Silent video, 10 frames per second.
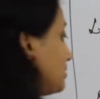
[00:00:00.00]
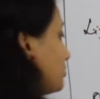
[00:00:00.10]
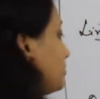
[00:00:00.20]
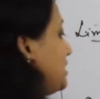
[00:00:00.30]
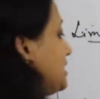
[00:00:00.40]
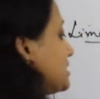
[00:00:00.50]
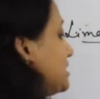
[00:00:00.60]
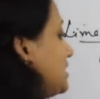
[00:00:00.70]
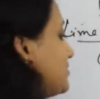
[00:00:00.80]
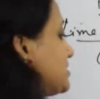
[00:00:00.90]
I'm going to heat
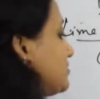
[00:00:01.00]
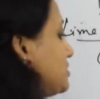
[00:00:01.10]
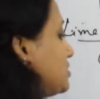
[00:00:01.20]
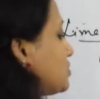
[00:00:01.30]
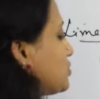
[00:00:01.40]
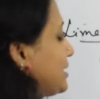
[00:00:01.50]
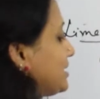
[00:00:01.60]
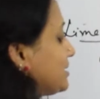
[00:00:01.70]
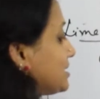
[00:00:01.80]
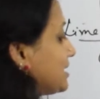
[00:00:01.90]
1170 to
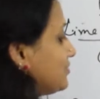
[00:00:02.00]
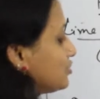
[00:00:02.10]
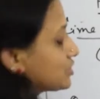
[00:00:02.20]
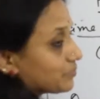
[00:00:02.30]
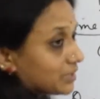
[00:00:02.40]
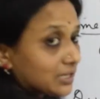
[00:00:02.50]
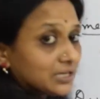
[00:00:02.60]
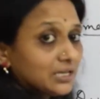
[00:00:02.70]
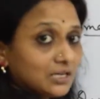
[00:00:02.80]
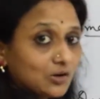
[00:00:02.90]
1230 Kelvin or something,
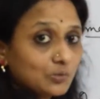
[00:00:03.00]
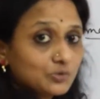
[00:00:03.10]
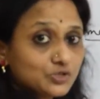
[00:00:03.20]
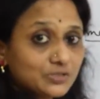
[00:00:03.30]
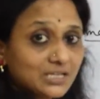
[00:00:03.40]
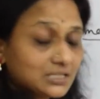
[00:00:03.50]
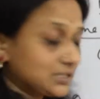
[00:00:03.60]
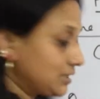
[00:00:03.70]
almost to that.